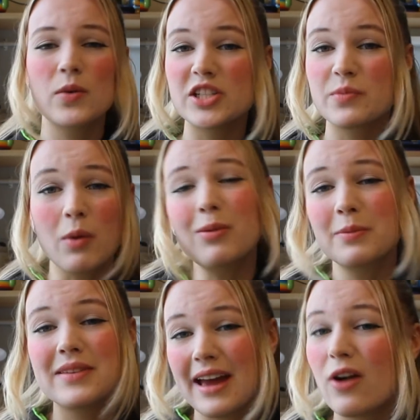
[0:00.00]
which is
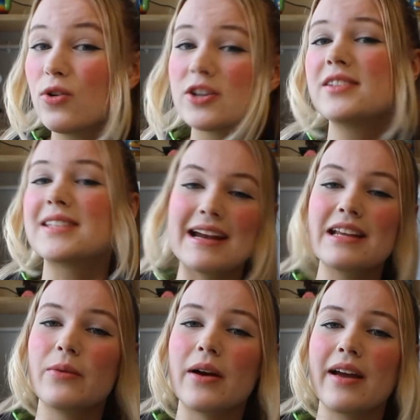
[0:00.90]
probably their audience
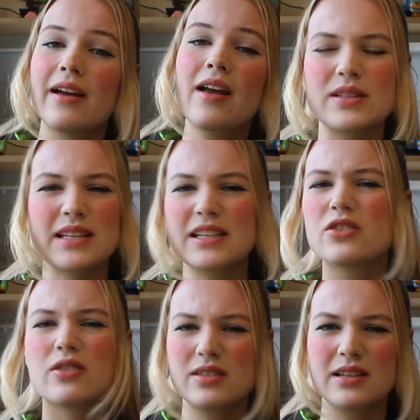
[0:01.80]
anyway. It's an
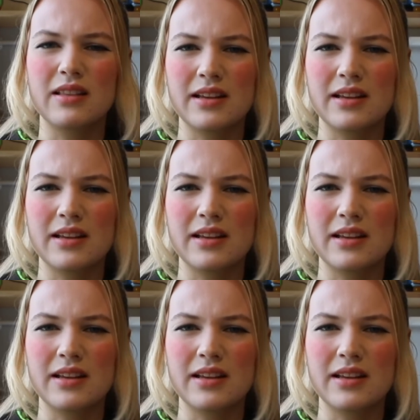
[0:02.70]
interesting